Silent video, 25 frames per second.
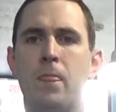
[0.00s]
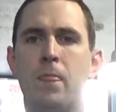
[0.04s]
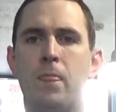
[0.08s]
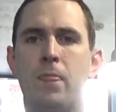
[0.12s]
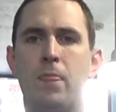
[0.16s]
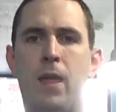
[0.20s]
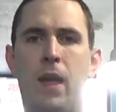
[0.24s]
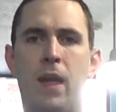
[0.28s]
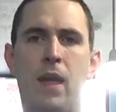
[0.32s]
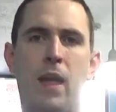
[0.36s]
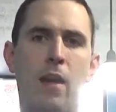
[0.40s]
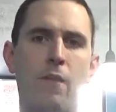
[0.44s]

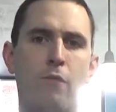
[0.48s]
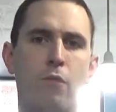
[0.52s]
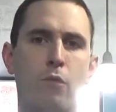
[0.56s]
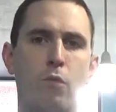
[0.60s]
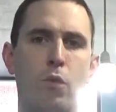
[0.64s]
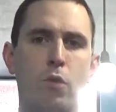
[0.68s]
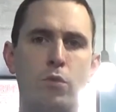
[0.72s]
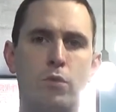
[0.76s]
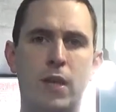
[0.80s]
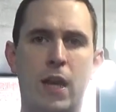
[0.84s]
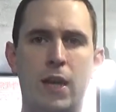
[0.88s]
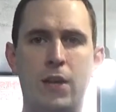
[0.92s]
they have a
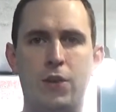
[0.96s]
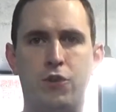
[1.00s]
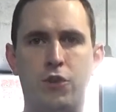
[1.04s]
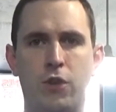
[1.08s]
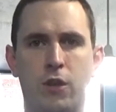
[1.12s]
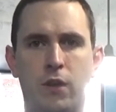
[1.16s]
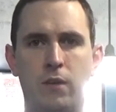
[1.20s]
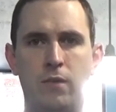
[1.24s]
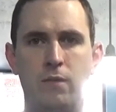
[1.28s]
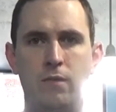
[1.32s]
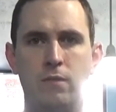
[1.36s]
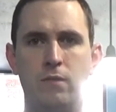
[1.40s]

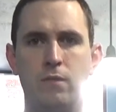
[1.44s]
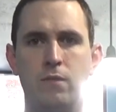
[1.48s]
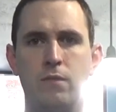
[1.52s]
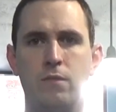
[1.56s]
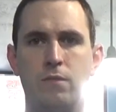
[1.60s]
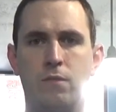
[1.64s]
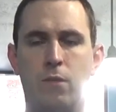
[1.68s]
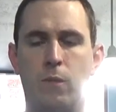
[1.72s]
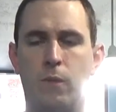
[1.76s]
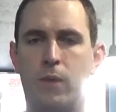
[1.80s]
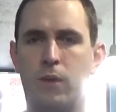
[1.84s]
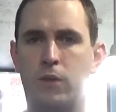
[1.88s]
rotation
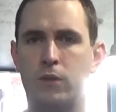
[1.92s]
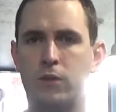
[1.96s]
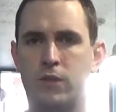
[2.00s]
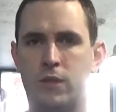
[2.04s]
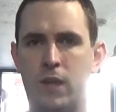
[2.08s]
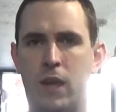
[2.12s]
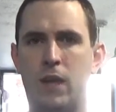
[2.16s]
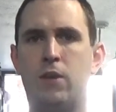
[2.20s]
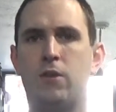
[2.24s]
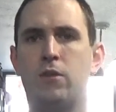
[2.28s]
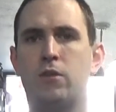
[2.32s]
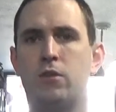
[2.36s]
for their
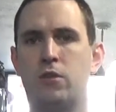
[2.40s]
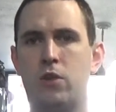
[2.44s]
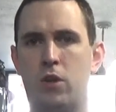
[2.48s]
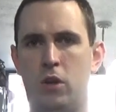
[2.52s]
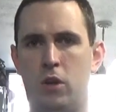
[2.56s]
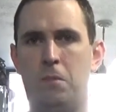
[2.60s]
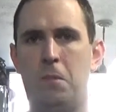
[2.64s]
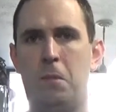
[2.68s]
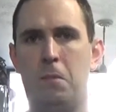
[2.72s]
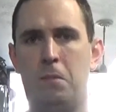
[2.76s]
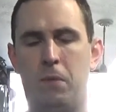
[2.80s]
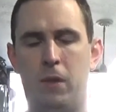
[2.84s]
standard
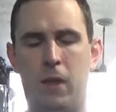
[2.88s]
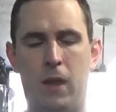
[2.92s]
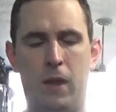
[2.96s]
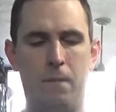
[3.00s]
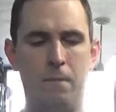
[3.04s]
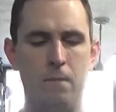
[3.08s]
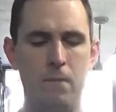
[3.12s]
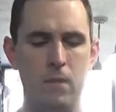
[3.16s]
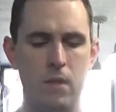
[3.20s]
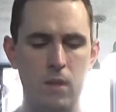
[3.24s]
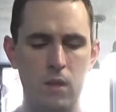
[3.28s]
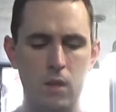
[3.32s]
tournament play,
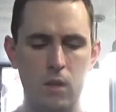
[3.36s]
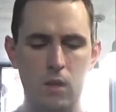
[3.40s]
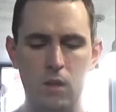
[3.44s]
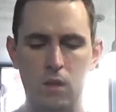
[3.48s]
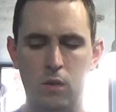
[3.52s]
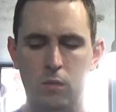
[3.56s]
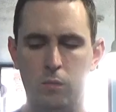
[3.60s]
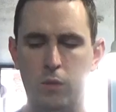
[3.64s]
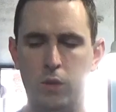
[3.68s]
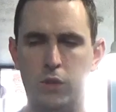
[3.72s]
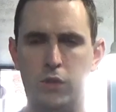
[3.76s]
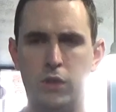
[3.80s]

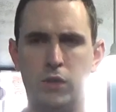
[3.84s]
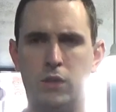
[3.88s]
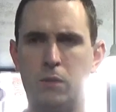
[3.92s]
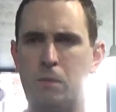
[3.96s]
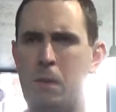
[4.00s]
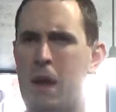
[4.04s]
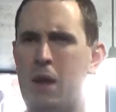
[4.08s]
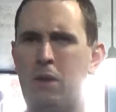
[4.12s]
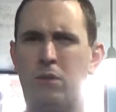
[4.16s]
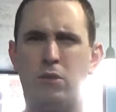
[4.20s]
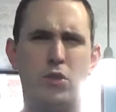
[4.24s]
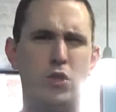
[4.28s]
which is
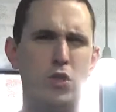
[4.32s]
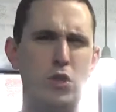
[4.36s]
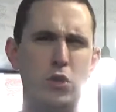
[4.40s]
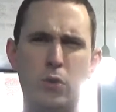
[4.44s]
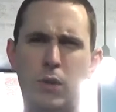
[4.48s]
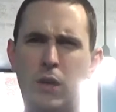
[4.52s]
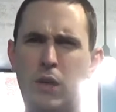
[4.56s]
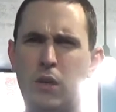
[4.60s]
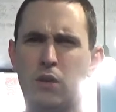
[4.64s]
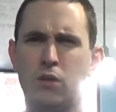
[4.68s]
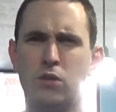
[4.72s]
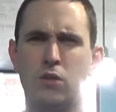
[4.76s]
about 2
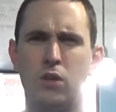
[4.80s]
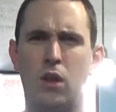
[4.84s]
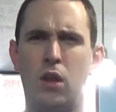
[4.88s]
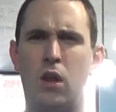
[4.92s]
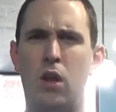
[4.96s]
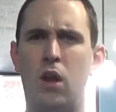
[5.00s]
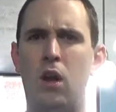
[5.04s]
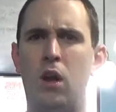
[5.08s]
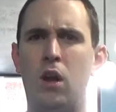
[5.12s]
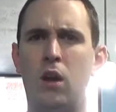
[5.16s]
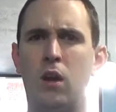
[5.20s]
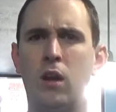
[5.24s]
years
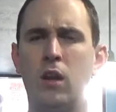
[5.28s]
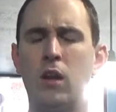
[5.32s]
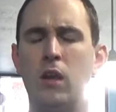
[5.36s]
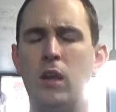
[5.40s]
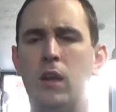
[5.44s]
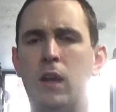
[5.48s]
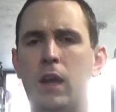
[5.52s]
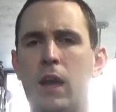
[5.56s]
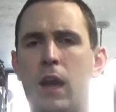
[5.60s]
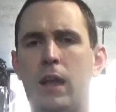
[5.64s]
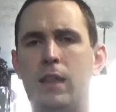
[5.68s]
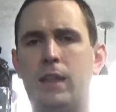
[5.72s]
long,
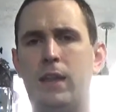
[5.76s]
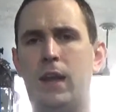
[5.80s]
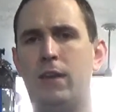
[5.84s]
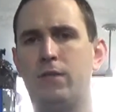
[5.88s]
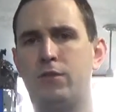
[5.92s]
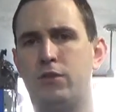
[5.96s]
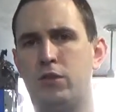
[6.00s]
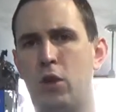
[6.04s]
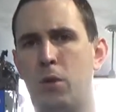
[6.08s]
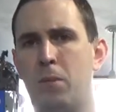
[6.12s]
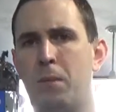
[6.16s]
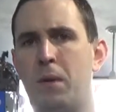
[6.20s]
and they have
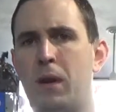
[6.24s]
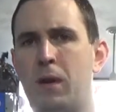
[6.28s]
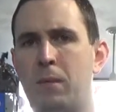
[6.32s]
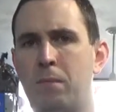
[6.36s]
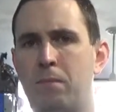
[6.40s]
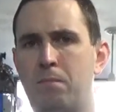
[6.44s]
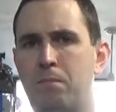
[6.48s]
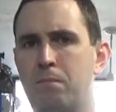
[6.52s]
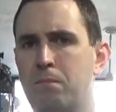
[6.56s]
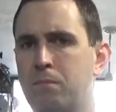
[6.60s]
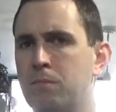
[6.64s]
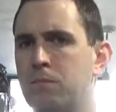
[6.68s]
so
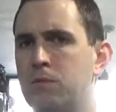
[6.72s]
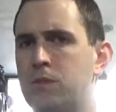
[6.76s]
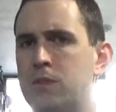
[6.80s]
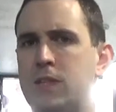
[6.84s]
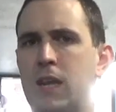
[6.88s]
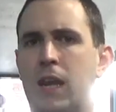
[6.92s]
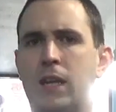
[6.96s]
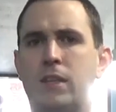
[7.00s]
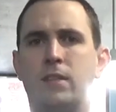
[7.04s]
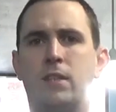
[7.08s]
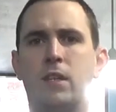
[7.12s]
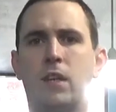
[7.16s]
many
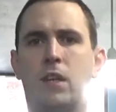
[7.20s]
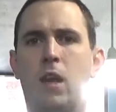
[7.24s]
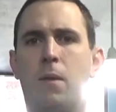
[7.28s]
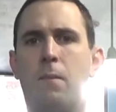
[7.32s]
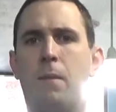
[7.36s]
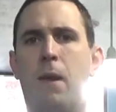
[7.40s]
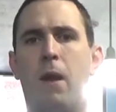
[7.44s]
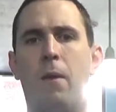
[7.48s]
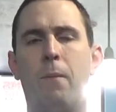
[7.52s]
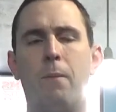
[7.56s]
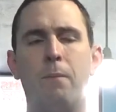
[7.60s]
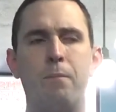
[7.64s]
sets that come
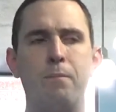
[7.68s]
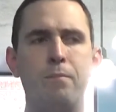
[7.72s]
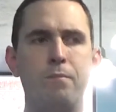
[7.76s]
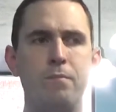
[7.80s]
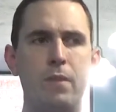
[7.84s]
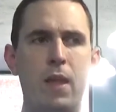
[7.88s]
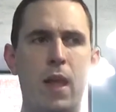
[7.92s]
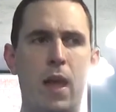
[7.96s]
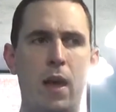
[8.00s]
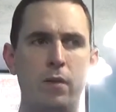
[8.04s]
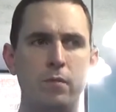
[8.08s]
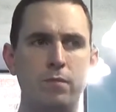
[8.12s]
out.
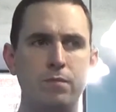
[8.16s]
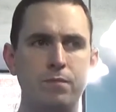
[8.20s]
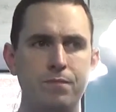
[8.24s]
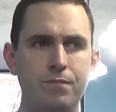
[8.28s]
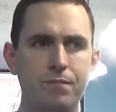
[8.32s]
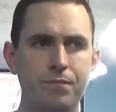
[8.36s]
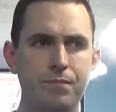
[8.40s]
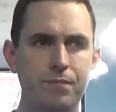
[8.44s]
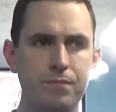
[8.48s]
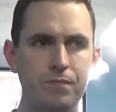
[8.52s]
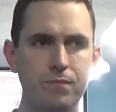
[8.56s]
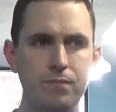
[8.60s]
Now,
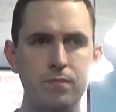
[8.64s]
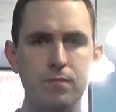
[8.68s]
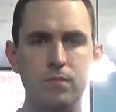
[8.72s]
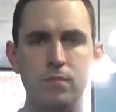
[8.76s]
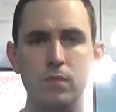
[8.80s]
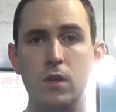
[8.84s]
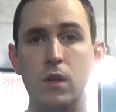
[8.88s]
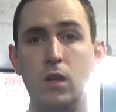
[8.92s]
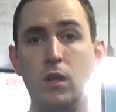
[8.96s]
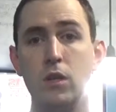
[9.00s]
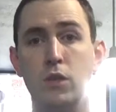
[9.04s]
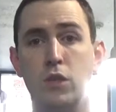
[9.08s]

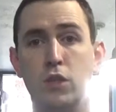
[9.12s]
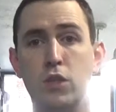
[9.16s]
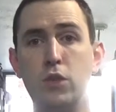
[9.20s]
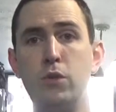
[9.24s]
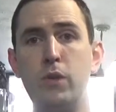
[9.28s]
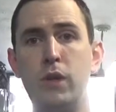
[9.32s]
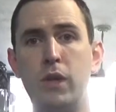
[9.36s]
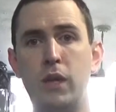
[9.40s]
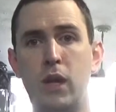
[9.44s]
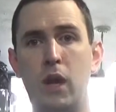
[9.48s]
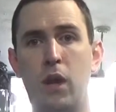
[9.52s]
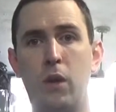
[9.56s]

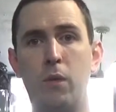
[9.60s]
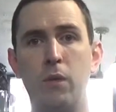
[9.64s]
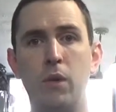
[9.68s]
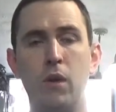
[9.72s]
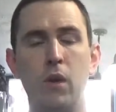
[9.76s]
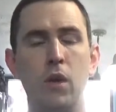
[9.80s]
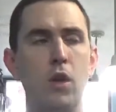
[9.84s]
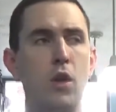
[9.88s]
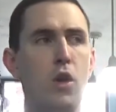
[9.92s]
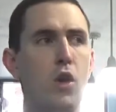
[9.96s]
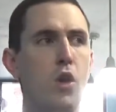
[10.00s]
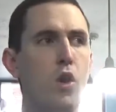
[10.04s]
Yu-Gi-Oh!
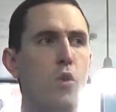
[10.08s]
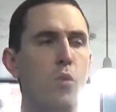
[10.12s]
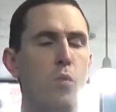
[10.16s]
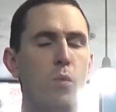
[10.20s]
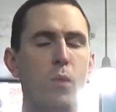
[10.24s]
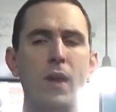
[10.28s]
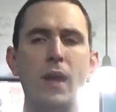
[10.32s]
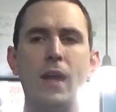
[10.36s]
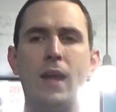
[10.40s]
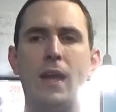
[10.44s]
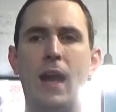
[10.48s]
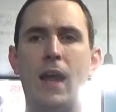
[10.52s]

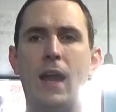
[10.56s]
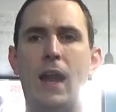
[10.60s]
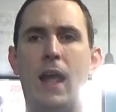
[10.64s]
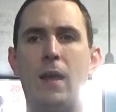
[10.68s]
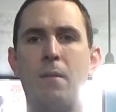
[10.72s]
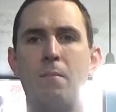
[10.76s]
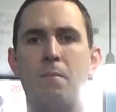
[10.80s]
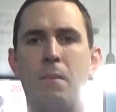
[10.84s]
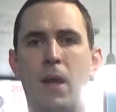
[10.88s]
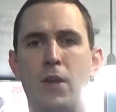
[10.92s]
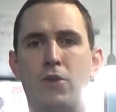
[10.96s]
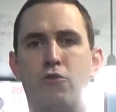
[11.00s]
We get
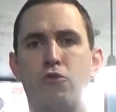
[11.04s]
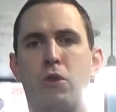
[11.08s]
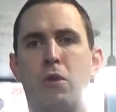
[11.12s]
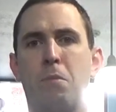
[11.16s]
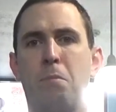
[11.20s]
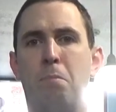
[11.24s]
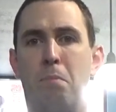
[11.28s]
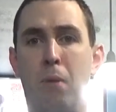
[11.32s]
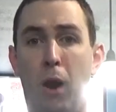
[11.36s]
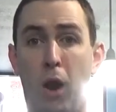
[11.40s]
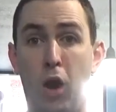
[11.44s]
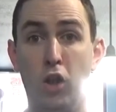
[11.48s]
a metric
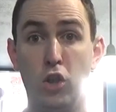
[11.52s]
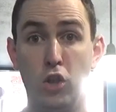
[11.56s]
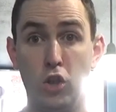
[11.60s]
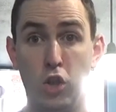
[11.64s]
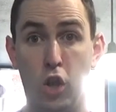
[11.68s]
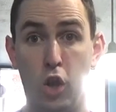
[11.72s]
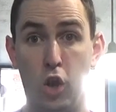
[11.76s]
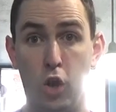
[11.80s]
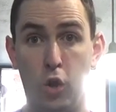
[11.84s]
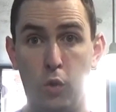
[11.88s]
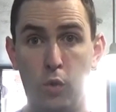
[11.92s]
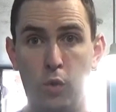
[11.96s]

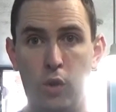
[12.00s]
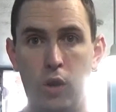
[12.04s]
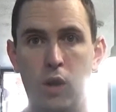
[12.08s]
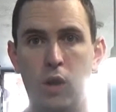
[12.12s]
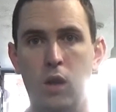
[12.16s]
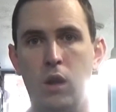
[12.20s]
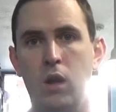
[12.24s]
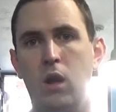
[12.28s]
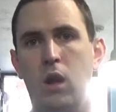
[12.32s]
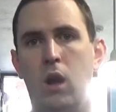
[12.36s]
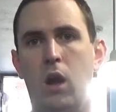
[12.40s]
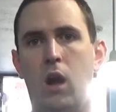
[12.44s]
buttload
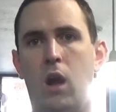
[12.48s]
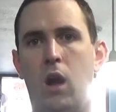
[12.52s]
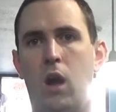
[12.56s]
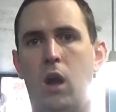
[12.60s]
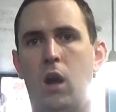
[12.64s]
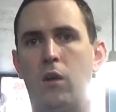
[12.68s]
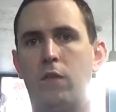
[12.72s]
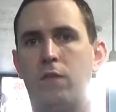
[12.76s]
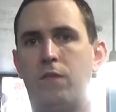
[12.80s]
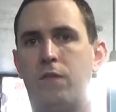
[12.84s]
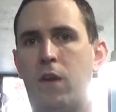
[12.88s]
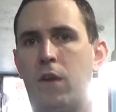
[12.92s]

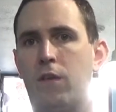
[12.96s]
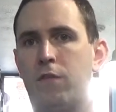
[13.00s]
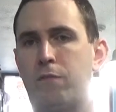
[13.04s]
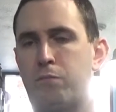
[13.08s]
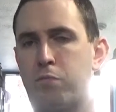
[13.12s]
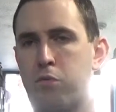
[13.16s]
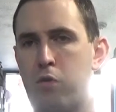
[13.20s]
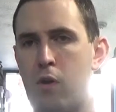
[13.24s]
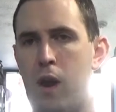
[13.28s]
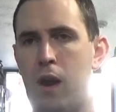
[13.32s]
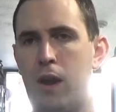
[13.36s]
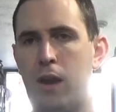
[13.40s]
of
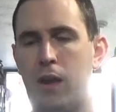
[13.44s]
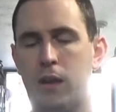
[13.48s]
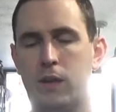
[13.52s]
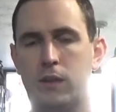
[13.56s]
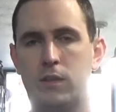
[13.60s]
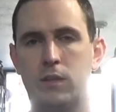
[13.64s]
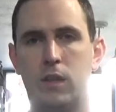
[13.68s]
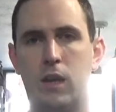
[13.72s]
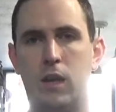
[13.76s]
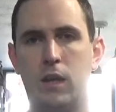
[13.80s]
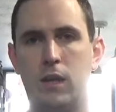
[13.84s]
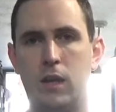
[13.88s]

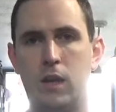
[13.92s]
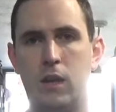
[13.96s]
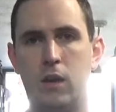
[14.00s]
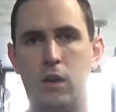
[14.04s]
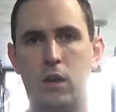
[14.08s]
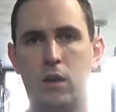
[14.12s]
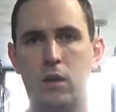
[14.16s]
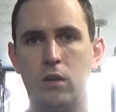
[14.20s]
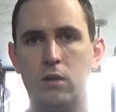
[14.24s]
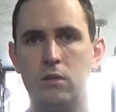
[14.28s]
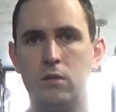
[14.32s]
product a year.